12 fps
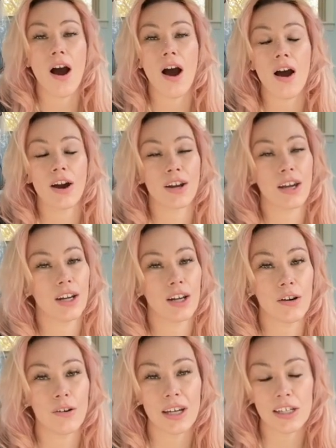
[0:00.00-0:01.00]
are going to
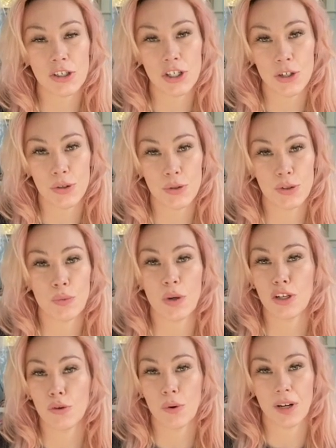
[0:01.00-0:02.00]
go get shoes when
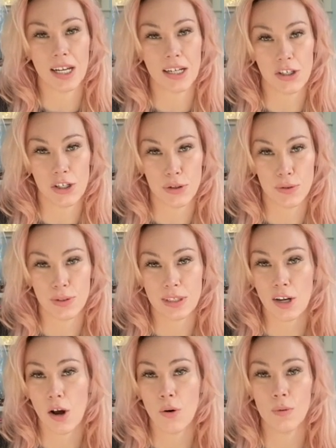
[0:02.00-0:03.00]
you want to get shoes.
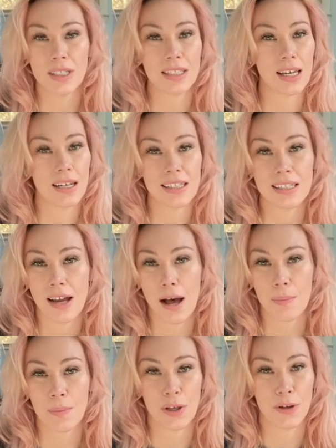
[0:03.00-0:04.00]
No one's going to
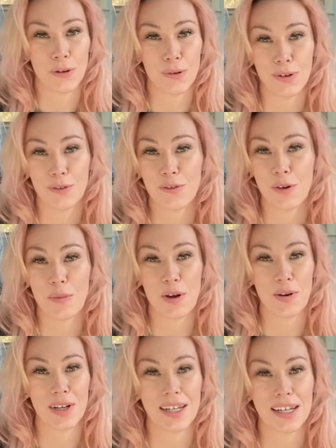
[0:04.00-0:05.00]
stop you from
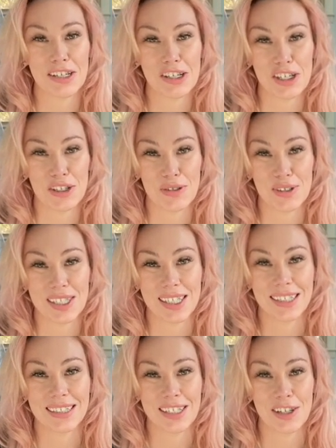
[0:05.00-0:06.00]
going to get shoes.
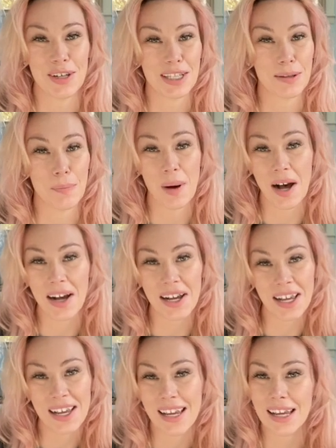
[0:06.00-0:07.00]
You get the bug,
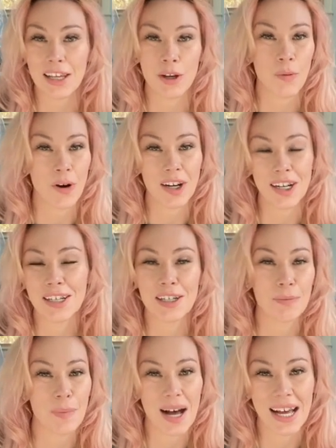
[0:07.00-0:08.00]
you want it, you
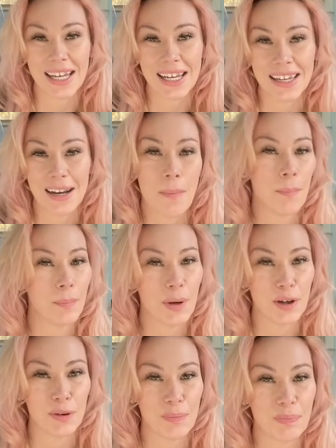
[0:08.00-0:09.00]
buy it,
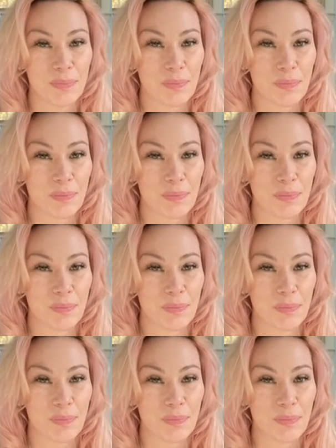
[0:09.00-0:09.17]
boom.